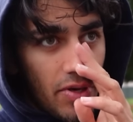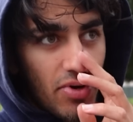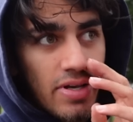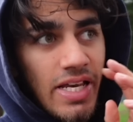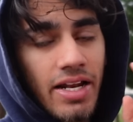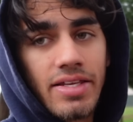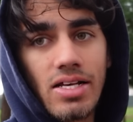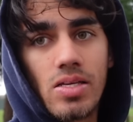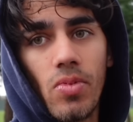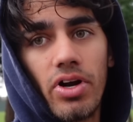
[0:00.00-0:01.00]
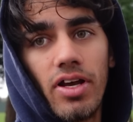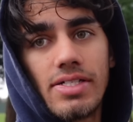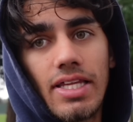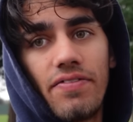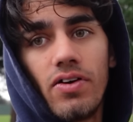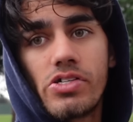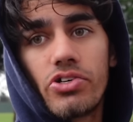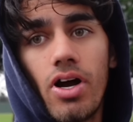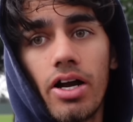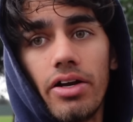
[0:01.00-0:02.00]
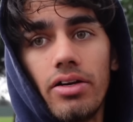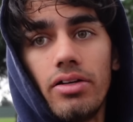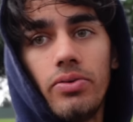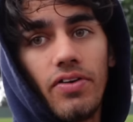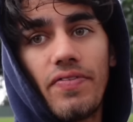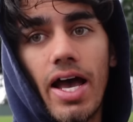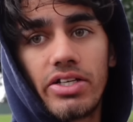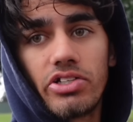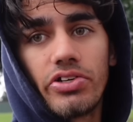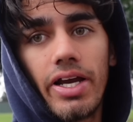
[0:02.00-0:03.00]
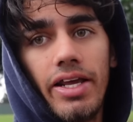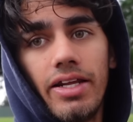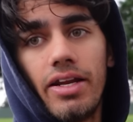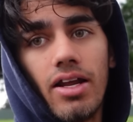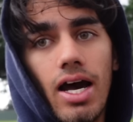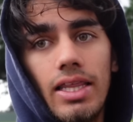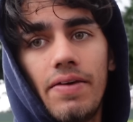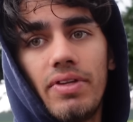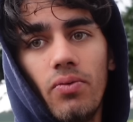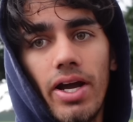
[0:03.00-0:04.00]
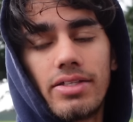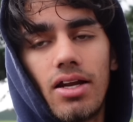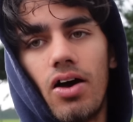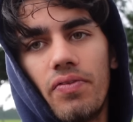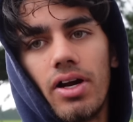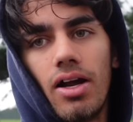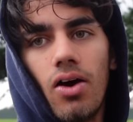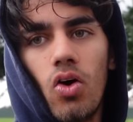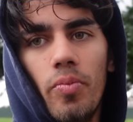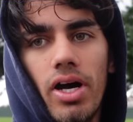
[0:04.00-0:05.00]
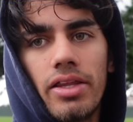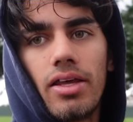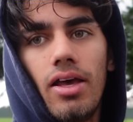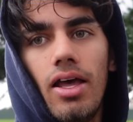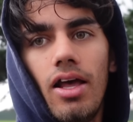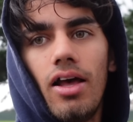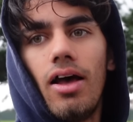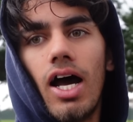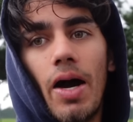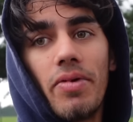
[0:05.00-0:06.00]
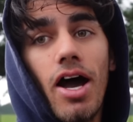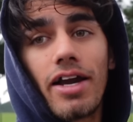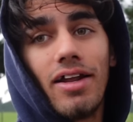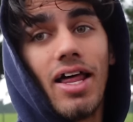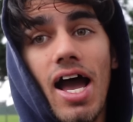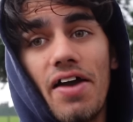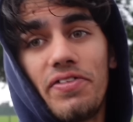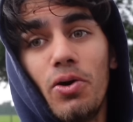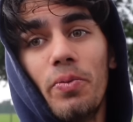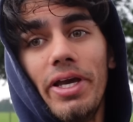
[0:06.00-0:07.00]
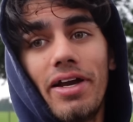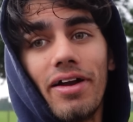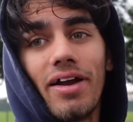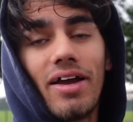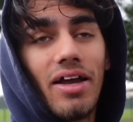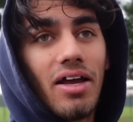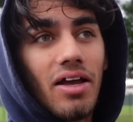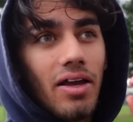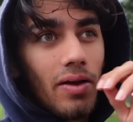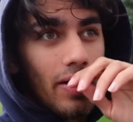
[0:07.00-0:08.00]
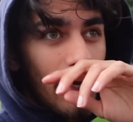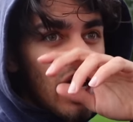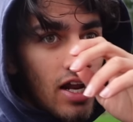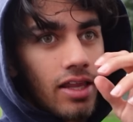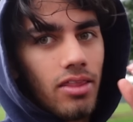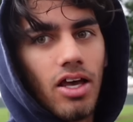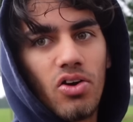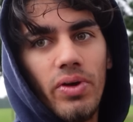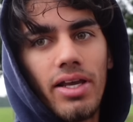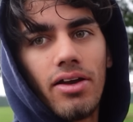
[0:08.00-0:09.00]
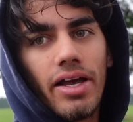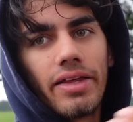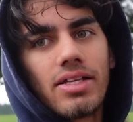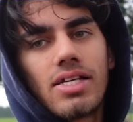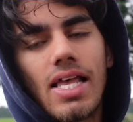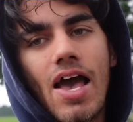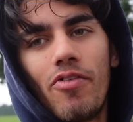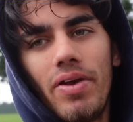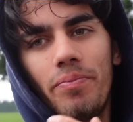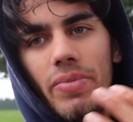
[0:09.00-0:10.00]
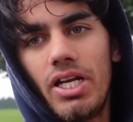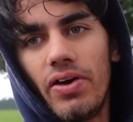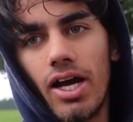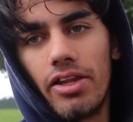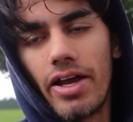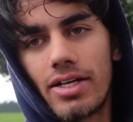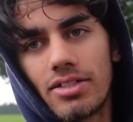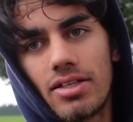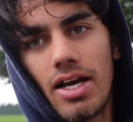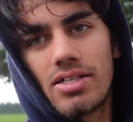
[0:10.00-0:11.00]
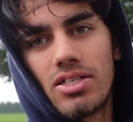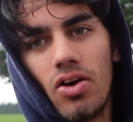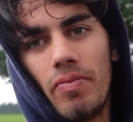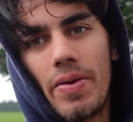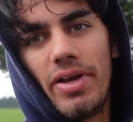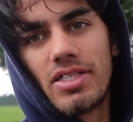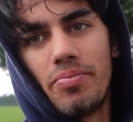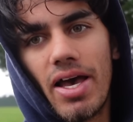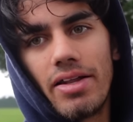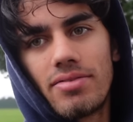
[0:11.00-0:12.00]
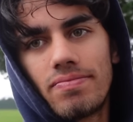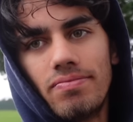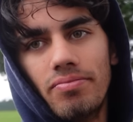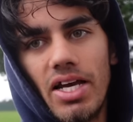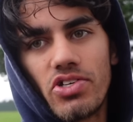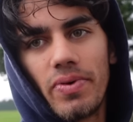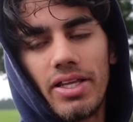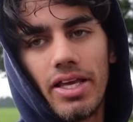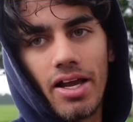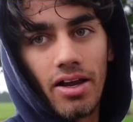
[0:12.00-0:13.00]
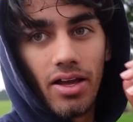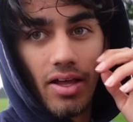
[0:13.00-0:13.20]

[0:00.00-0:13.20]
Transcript: People have said in testimonials that they feel stronger doing fascia training and not lifting weights at all for a whole month. I'm not gonna lie, I feel weaker and I look weaker. I think it's because I haven't even been doing other exercise, so maybe it's a bad measurement there.